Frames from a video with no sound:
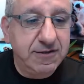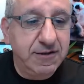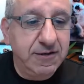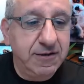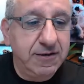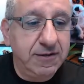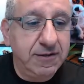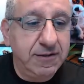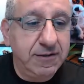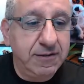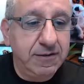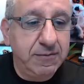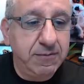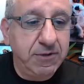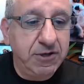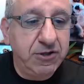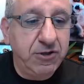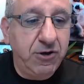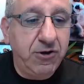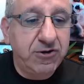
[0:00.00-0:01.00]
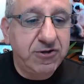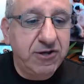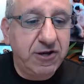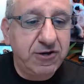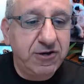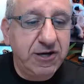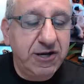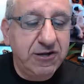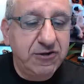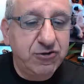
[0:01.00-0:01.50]
My dogs are
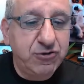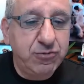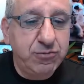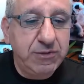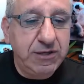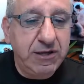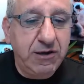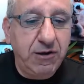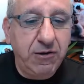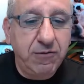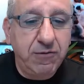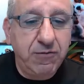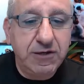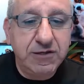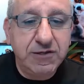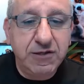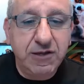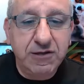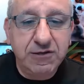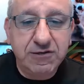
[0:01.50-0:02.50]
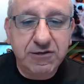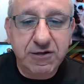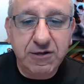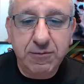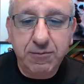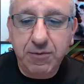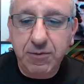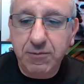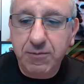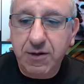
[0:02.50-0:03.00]
next to me always. They
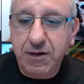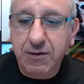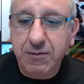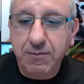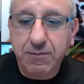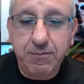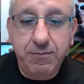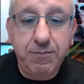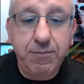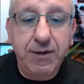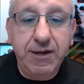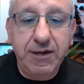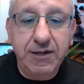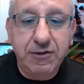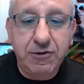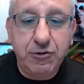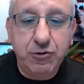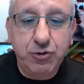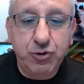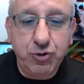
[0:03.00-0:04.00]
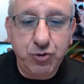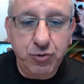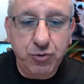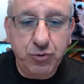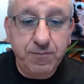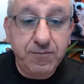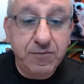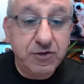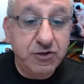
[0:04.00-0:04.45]
sleep in my bed too.